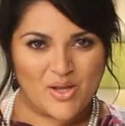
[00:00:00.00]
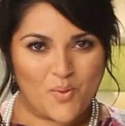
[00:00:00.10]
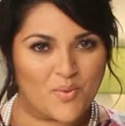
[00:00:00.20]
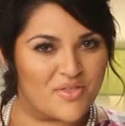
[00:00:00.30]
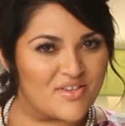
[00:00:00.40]

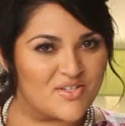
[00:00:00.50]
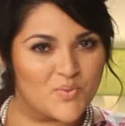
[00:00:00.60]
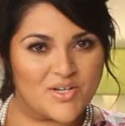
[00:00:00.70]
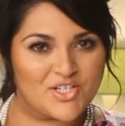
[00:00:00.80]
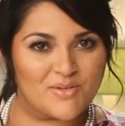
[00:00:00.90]
With the
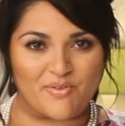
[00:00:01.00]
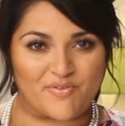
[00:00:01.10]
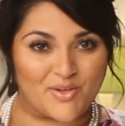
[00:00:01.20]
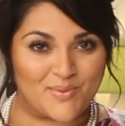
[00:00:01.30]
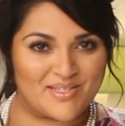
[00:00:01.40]
switch of a
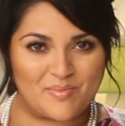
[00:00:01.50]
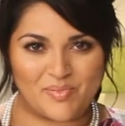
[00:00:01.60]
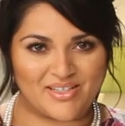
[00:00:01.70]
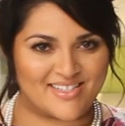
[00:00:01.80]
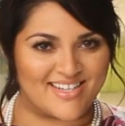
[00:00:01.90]
few
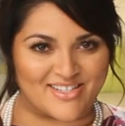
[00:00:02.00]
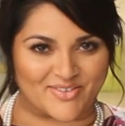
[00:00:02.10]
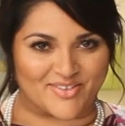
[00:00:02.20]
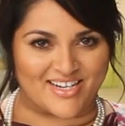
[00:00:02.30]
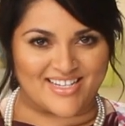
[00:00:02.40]
simple
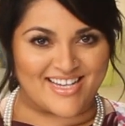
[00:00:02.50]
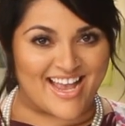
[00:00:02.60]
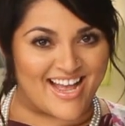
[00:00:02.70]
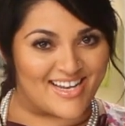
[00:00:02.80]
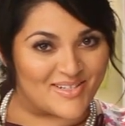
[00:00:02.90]
accessories
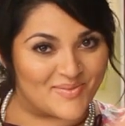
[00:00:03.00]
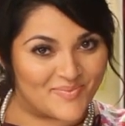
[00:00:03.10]
and